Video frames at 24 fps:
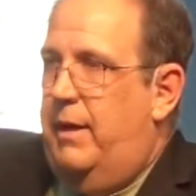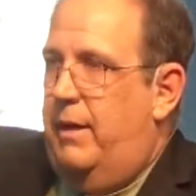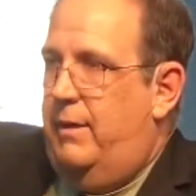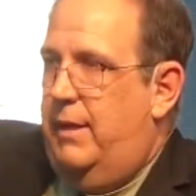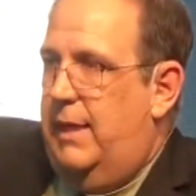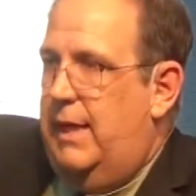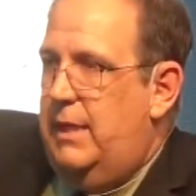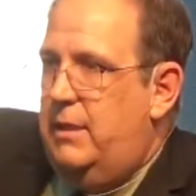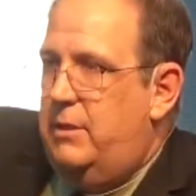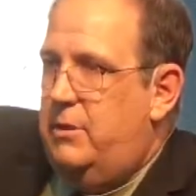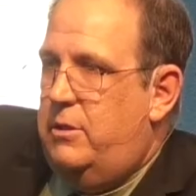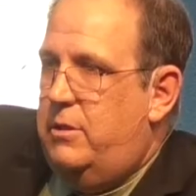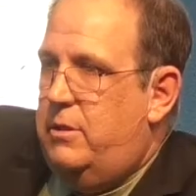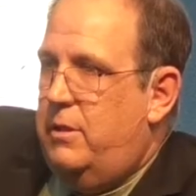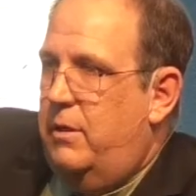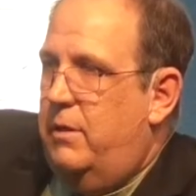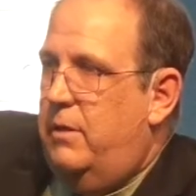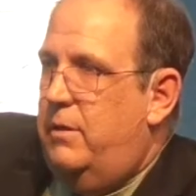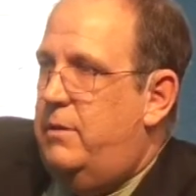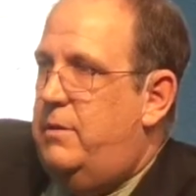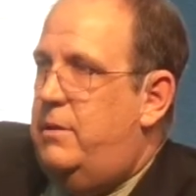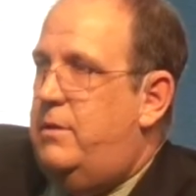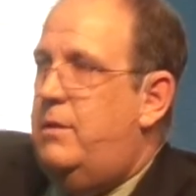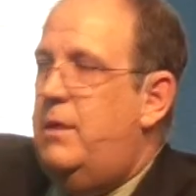about
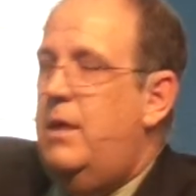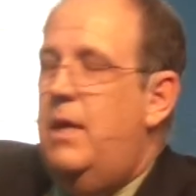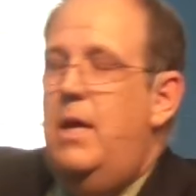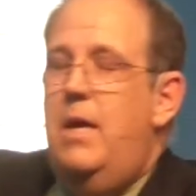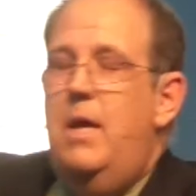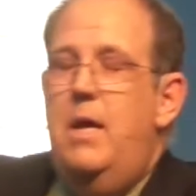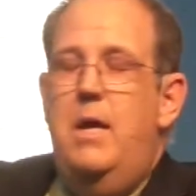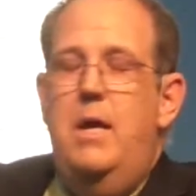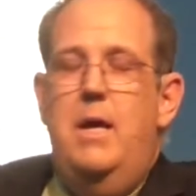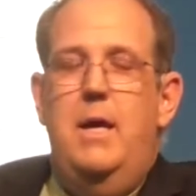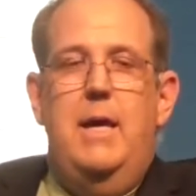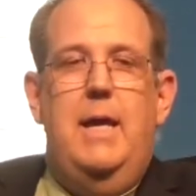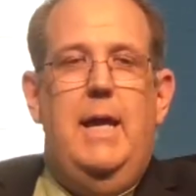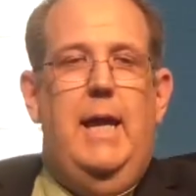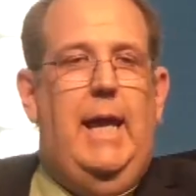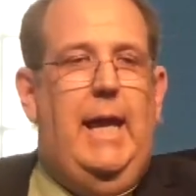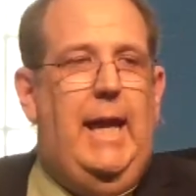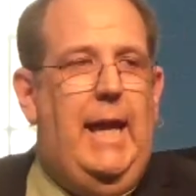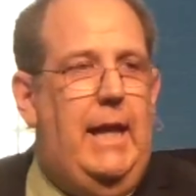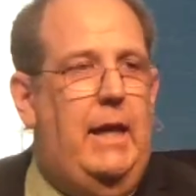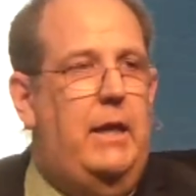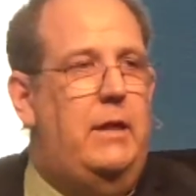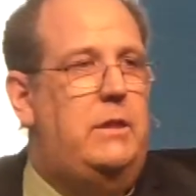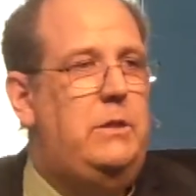insults,
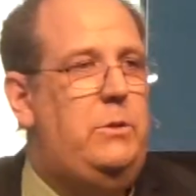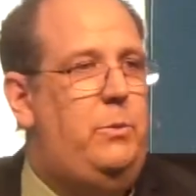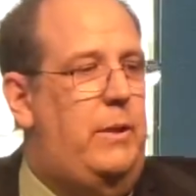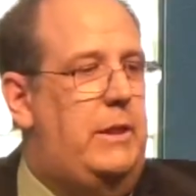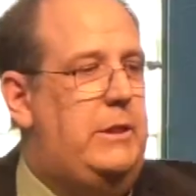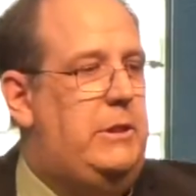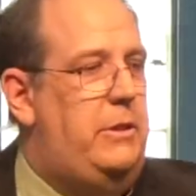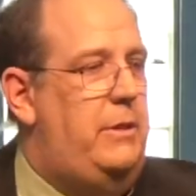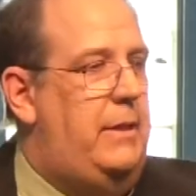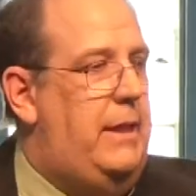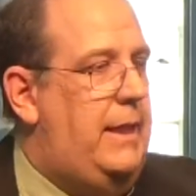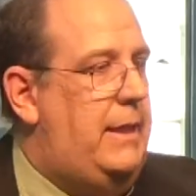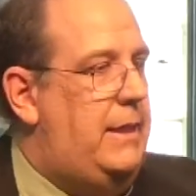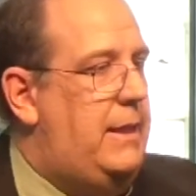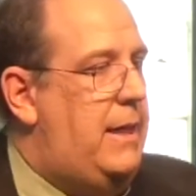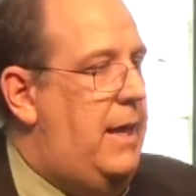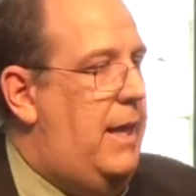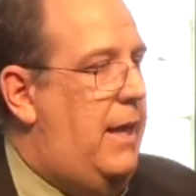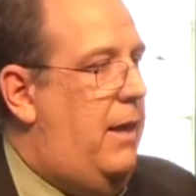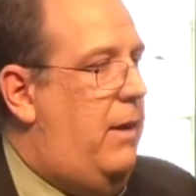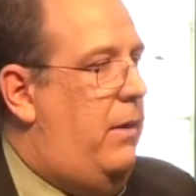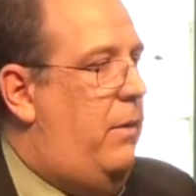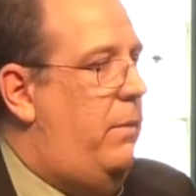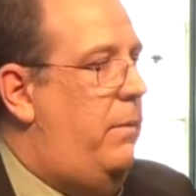here's what you need to
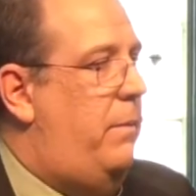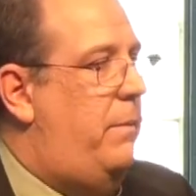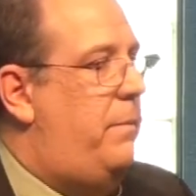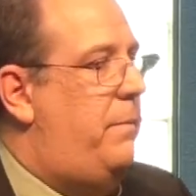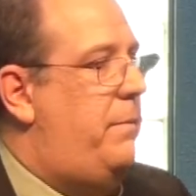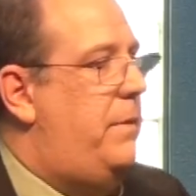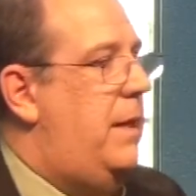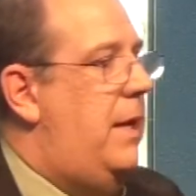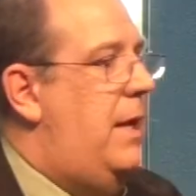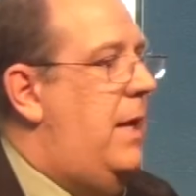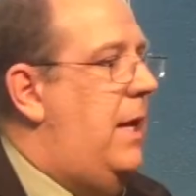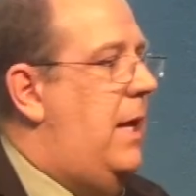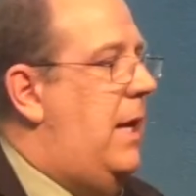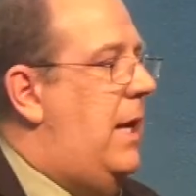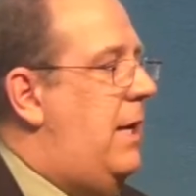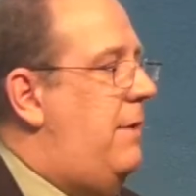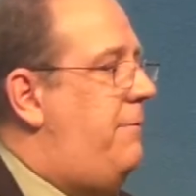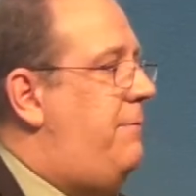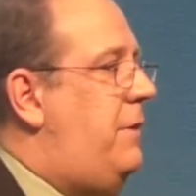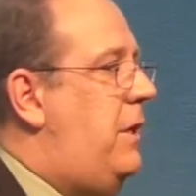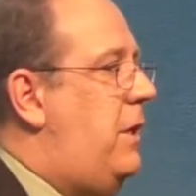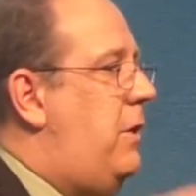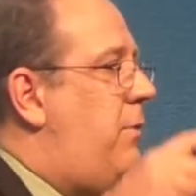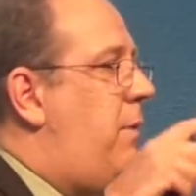know.
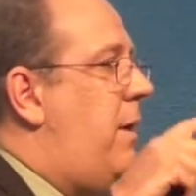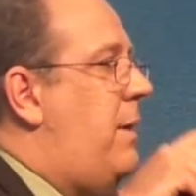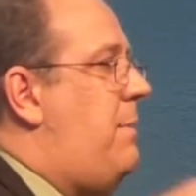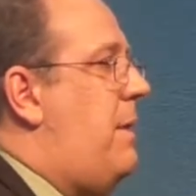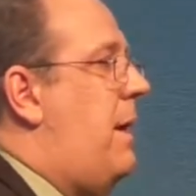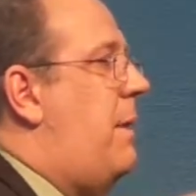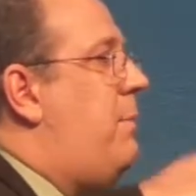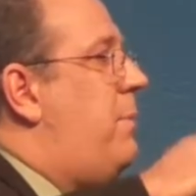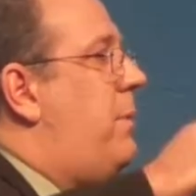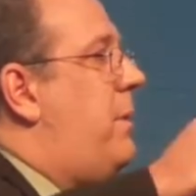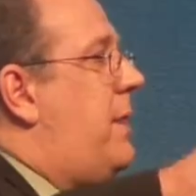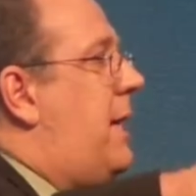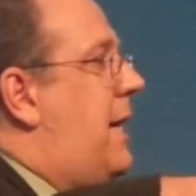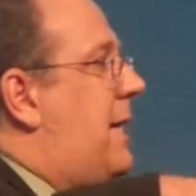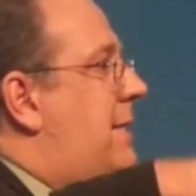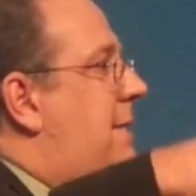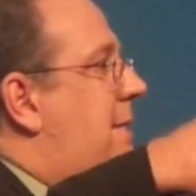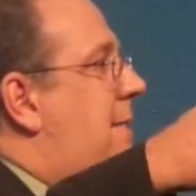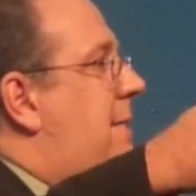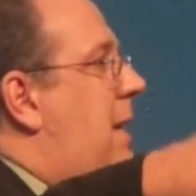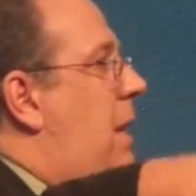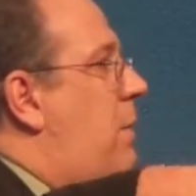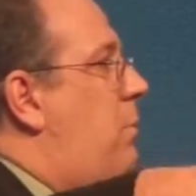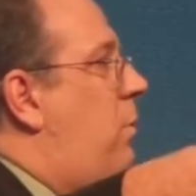If you remember
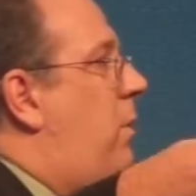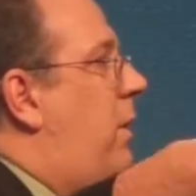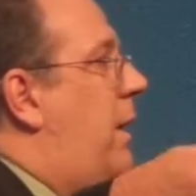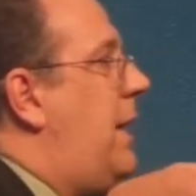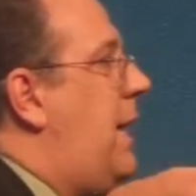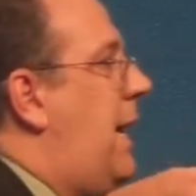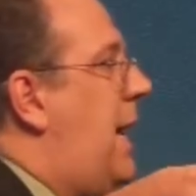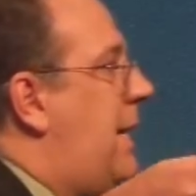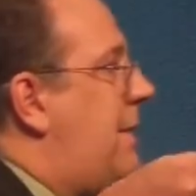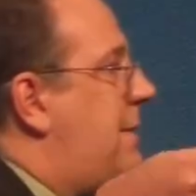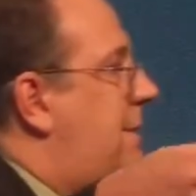that someone